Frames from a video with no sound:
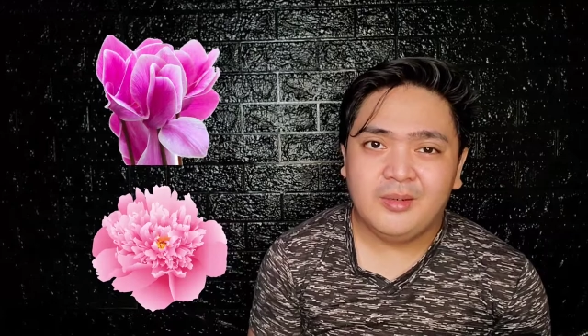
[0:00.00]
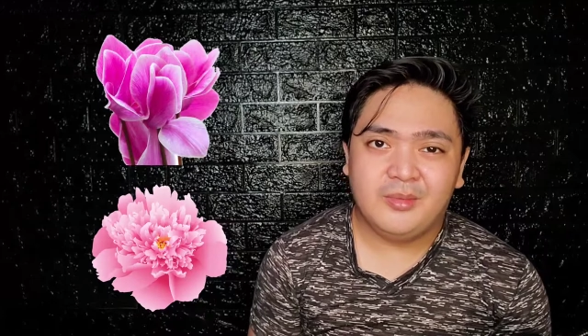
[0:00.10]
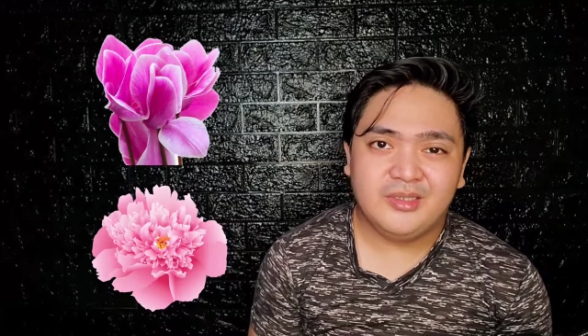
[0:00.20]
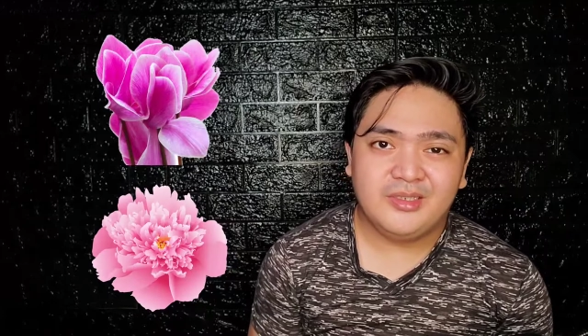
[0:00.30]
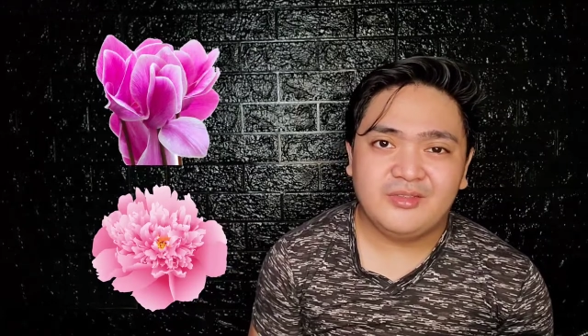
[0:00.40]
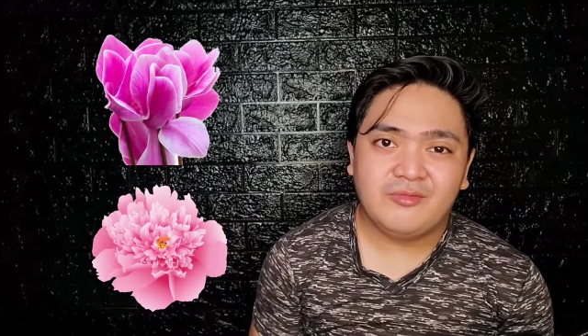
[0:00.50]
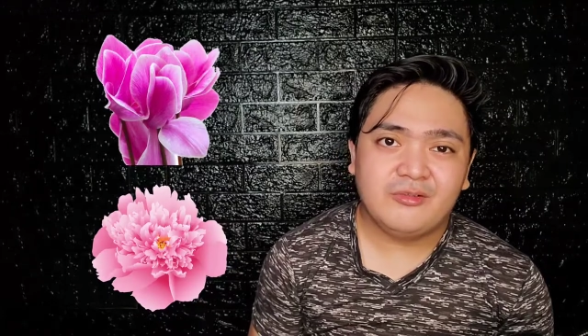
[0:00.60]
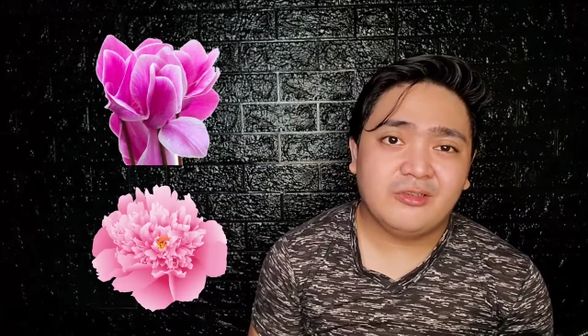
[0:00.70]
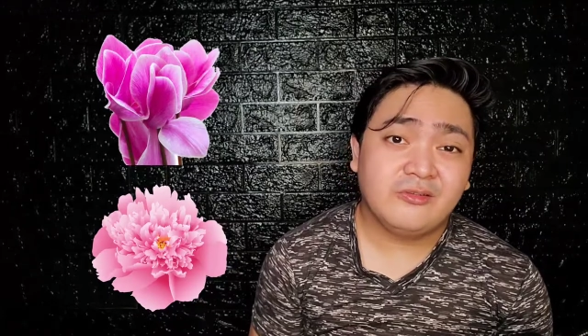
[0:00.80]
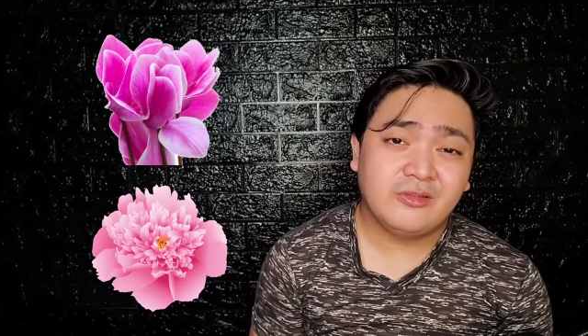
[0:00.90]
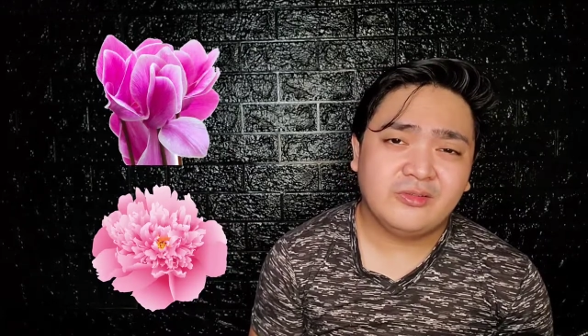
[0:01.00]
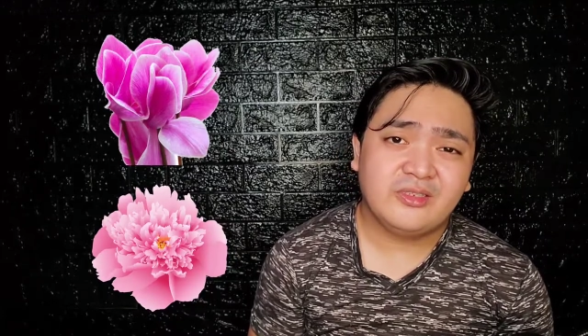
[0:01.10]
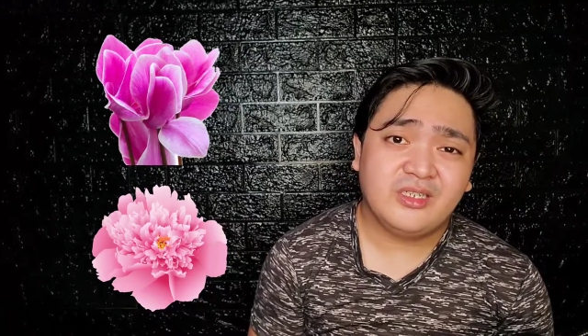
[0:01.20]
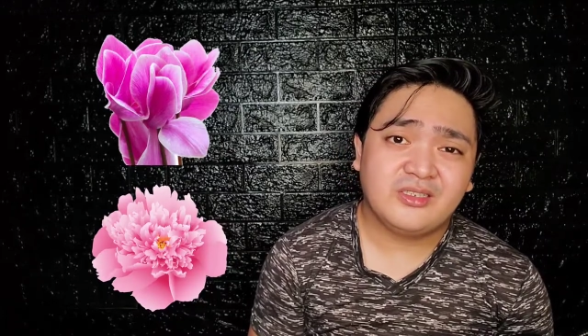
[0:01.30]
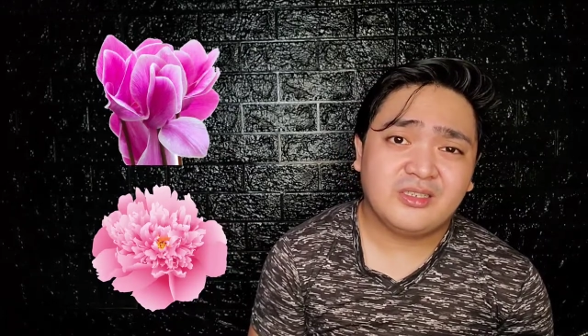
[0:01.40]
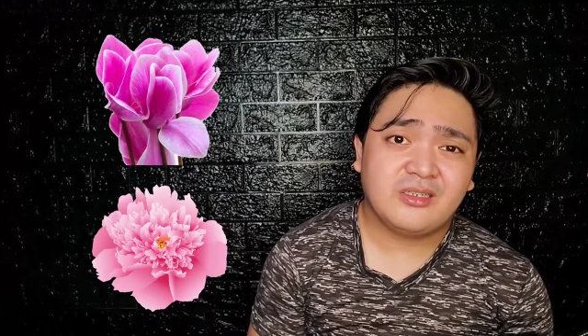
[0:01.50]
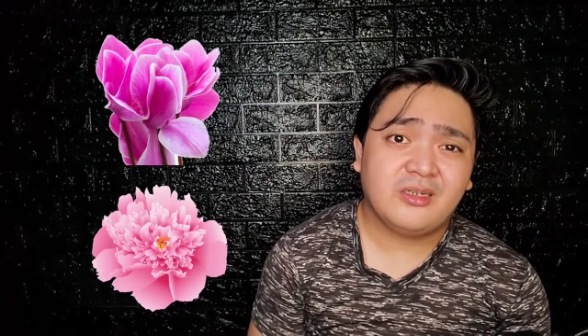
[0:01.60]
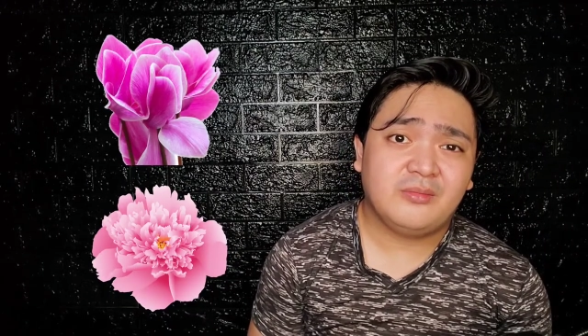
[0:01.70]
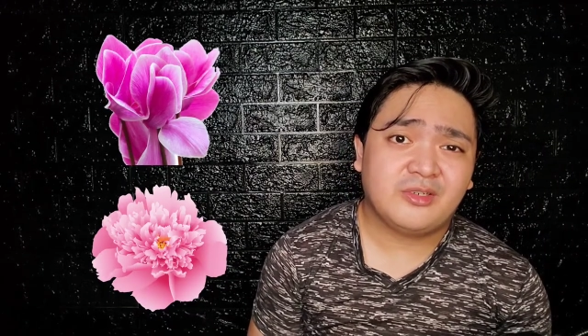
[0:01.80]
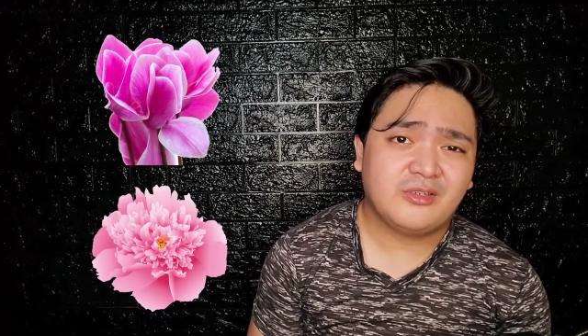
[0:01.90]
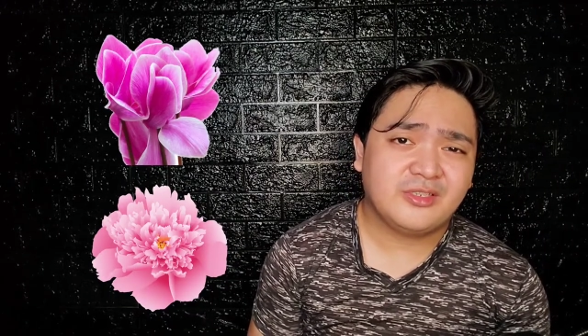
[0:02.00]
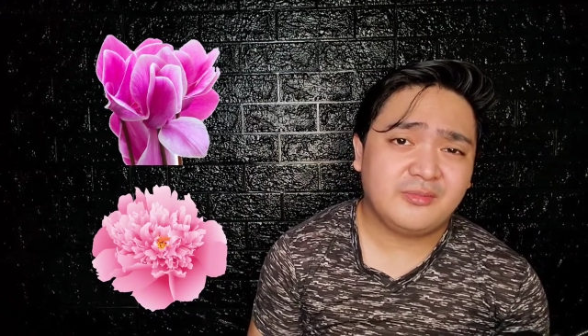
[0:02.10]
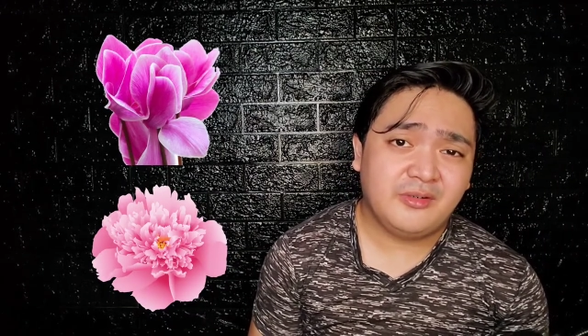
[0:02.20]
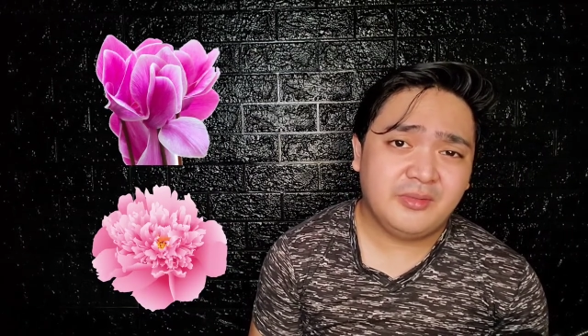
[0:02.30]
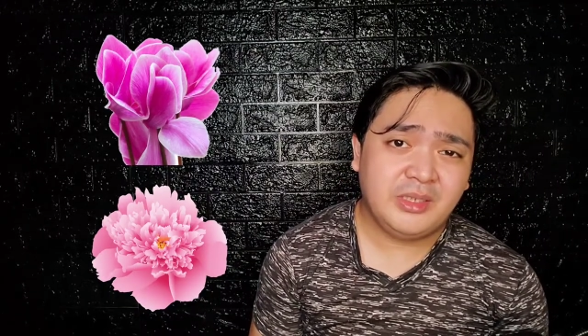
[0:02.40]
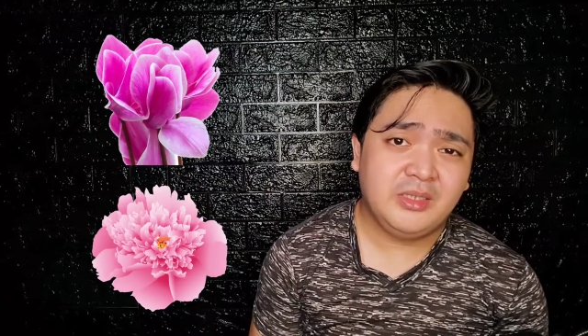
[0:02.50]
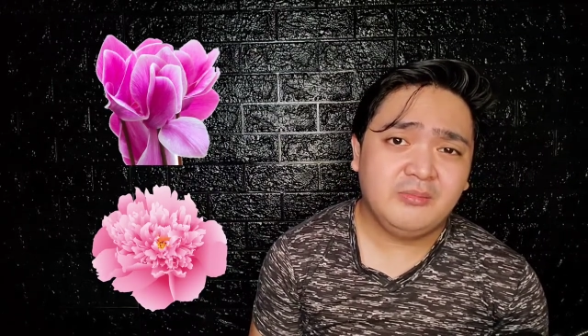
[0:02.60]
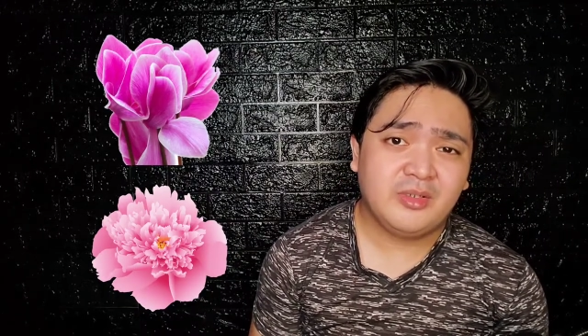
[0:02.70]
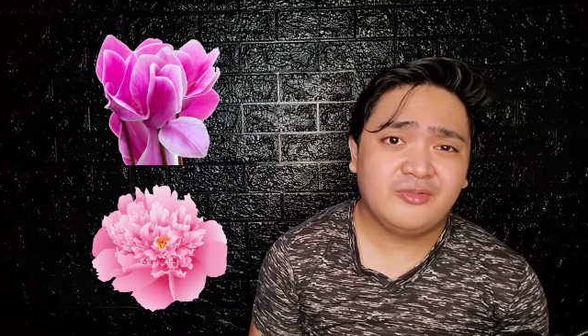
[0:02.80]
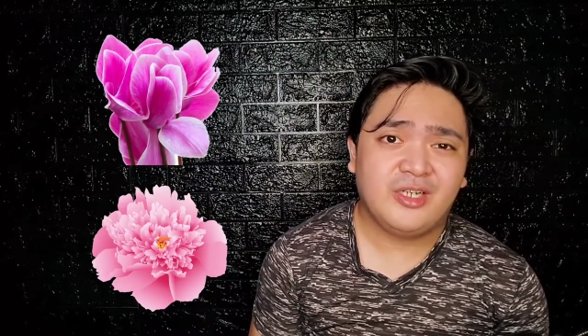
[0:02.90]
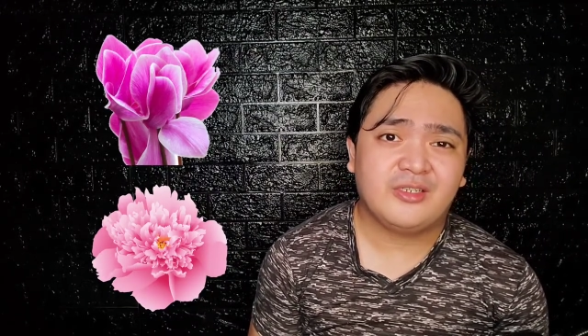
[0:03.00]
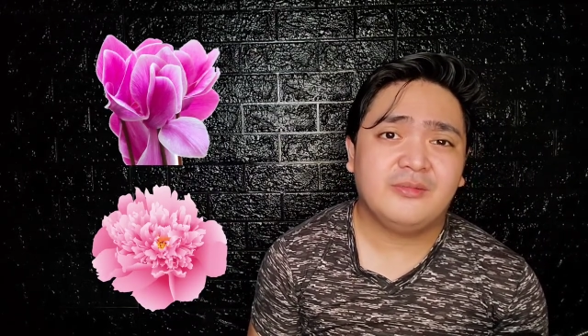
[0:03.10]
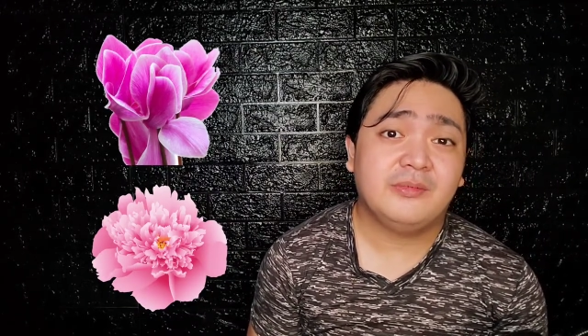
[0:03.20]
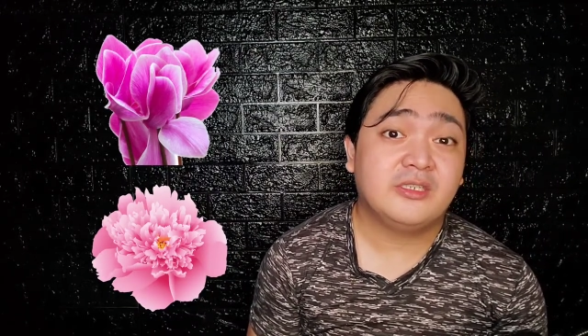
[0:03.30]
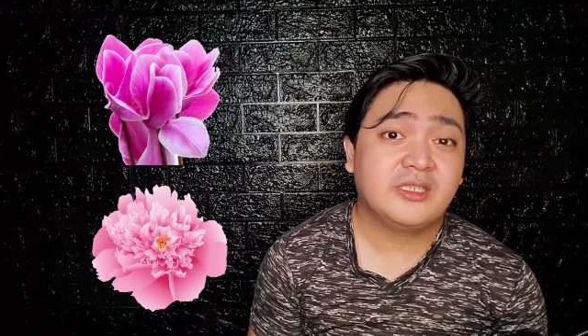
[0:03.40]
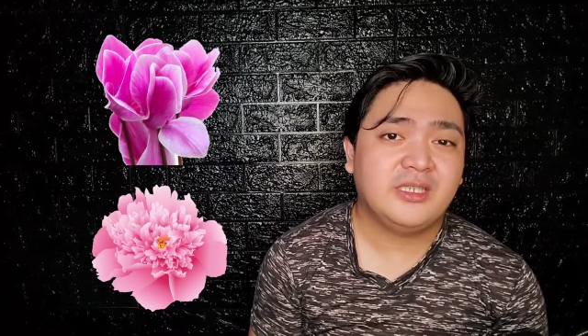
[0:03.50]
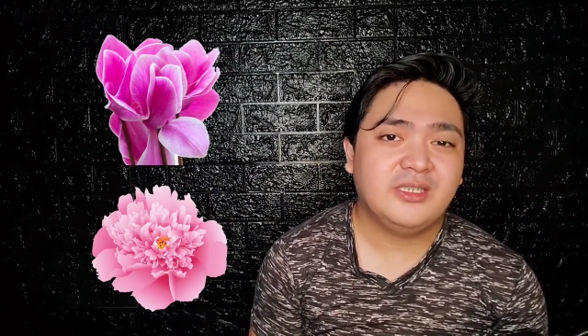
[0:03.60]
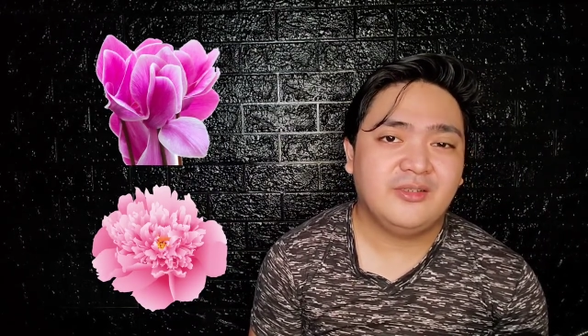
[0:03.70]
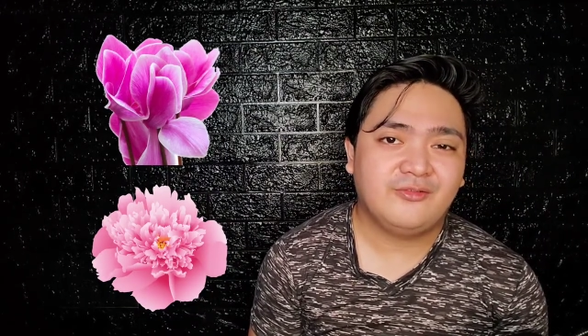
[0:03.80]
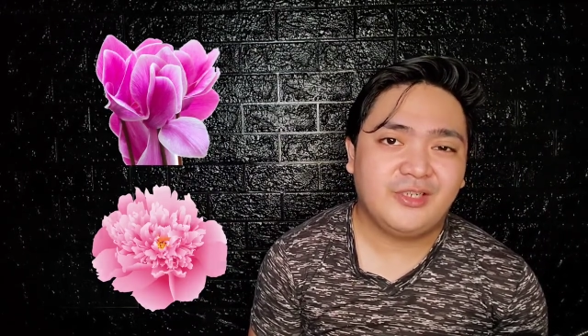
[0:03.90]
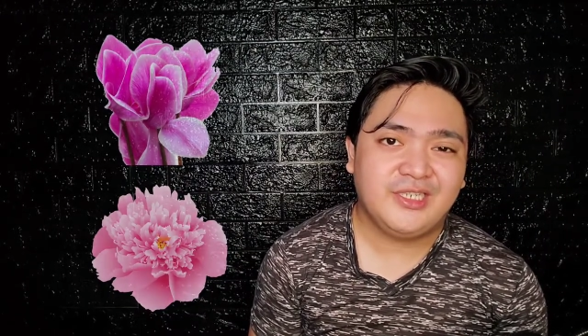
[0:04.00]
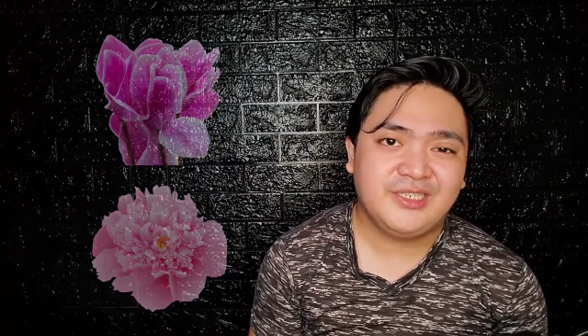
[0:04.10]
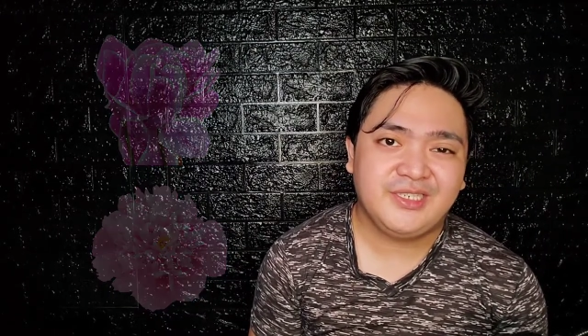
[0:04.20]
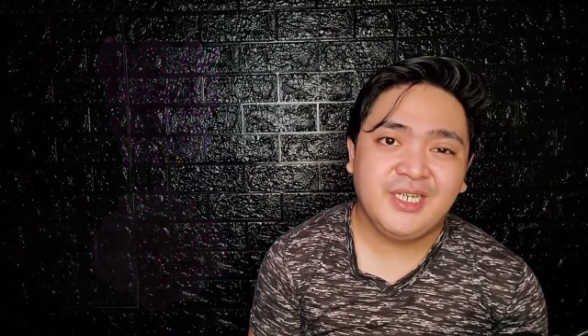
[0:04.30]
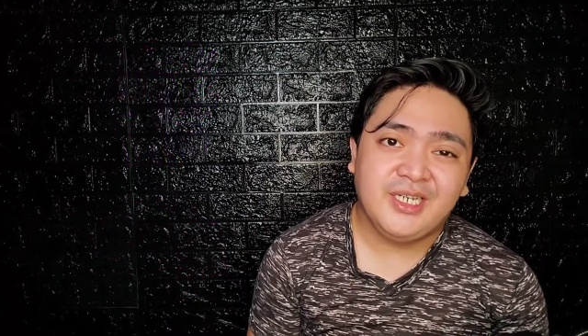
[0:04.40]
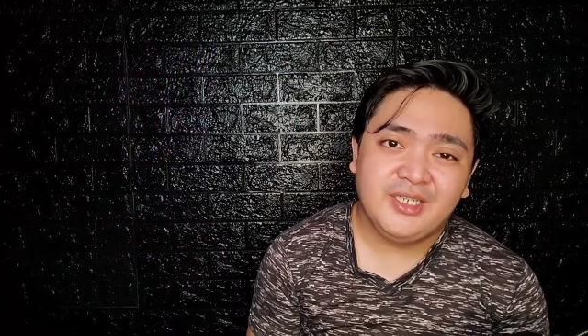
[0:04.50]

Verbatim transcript: but this floral note doesn't come across feminine, but rather very clean and fresh.